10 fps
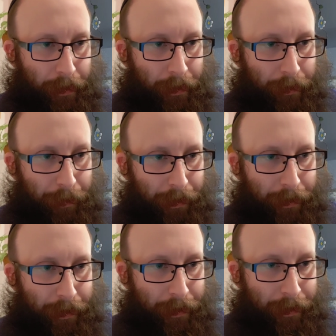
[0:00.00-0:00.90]
Smell
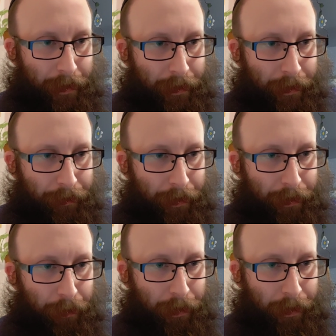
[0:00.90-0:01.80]
is the sense of the
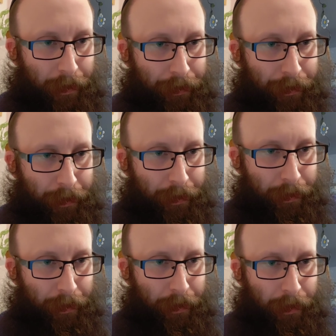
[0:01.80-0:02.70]

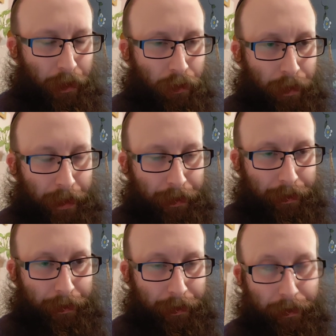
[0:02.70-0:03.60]
superconscious
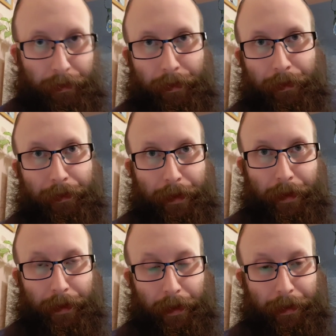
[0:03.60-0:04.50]
crown, as we've been
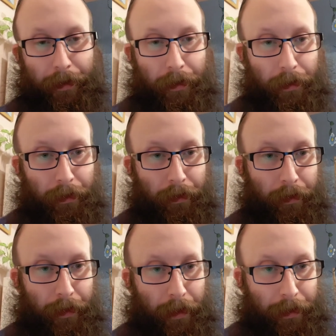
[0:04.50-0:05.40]
discussing,
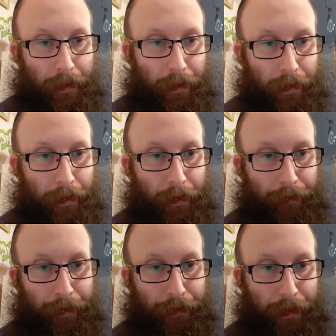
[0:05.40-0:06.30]
the Keter of
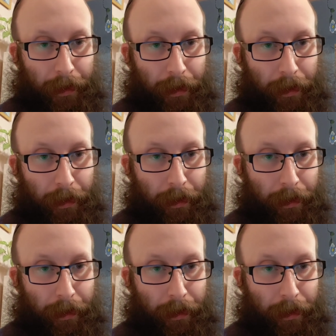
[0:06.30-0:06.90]
Mashiach.